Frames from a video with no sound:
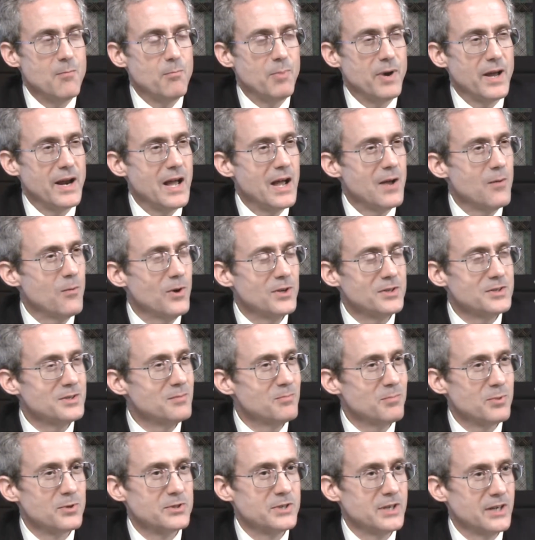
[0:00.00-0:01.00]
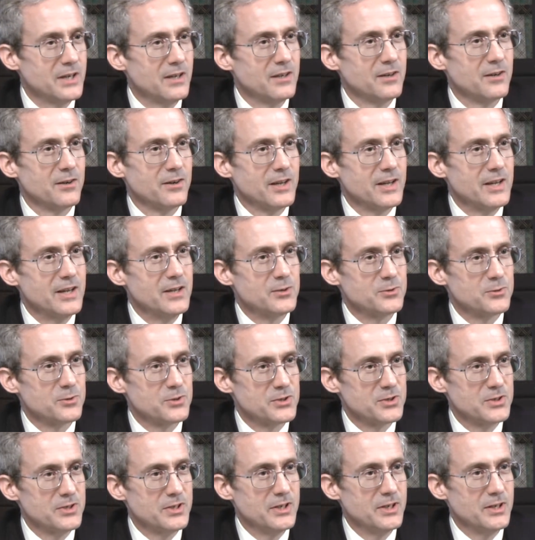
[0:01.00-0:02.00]
But I wasn't particularly
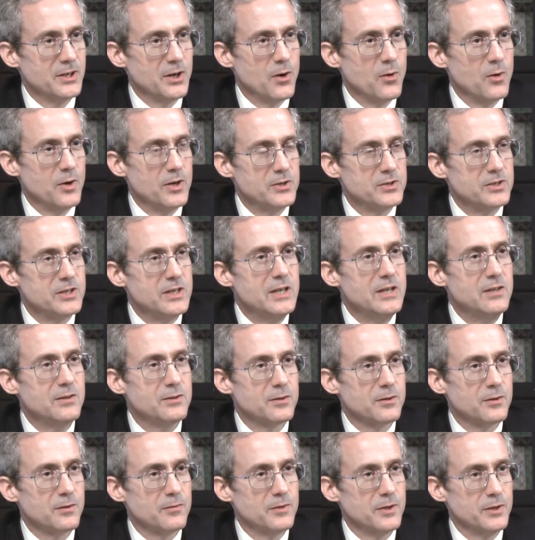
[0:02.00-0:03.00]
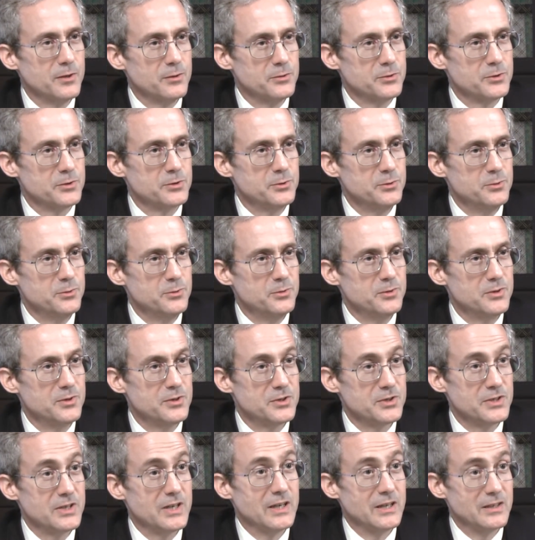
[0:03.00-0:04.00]
interested in going to either of those 2
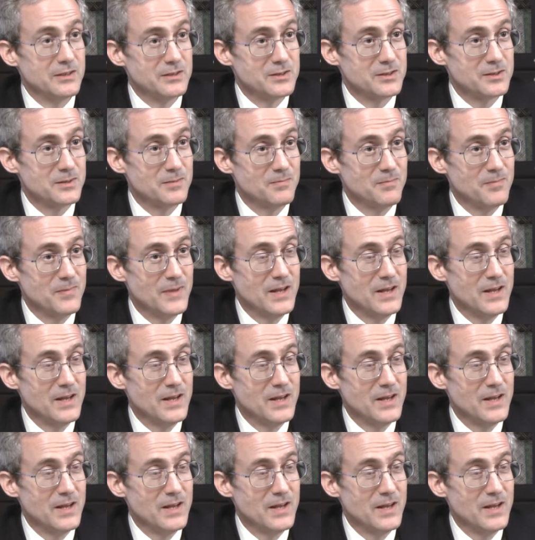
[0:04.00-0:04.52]
states.